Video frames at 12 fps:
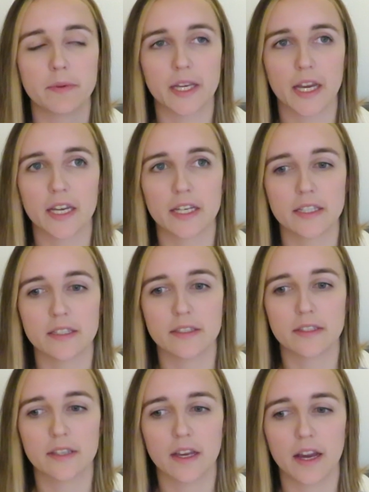
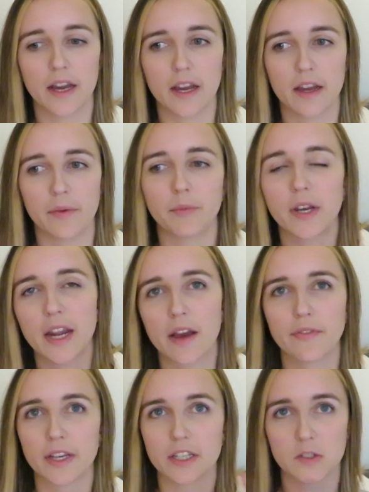because I'm gonna
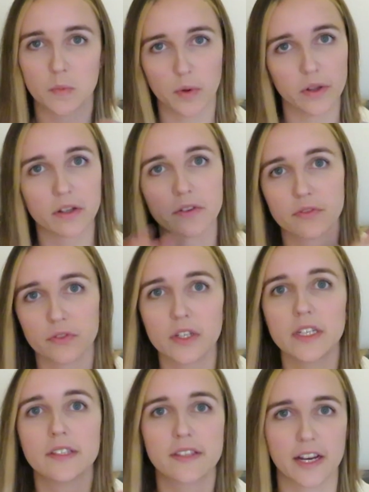have like a
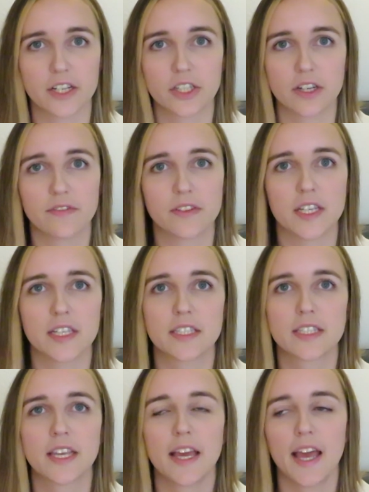spoiler-free section of
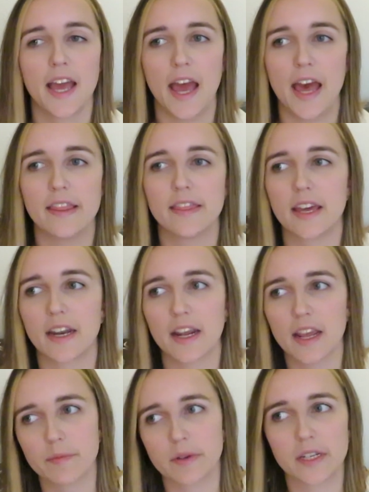this, and then I
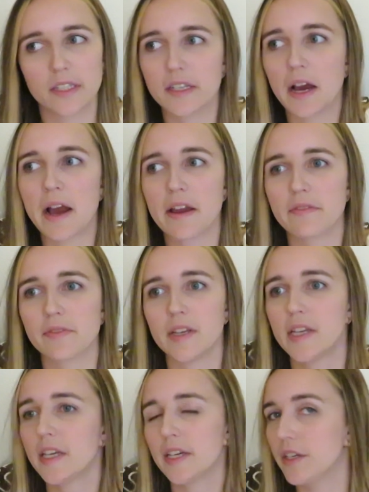am gonna dive
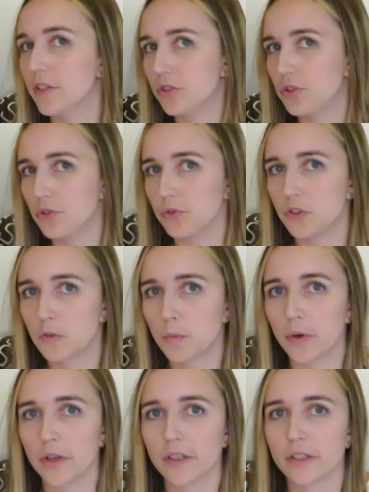into
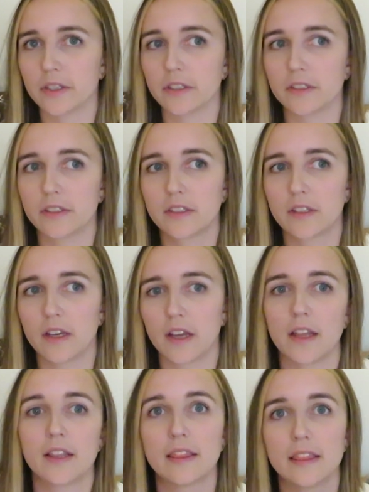spoilers
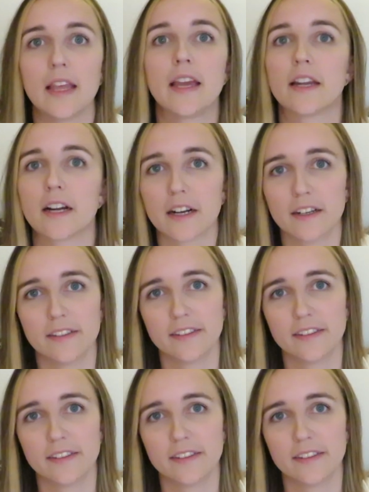later,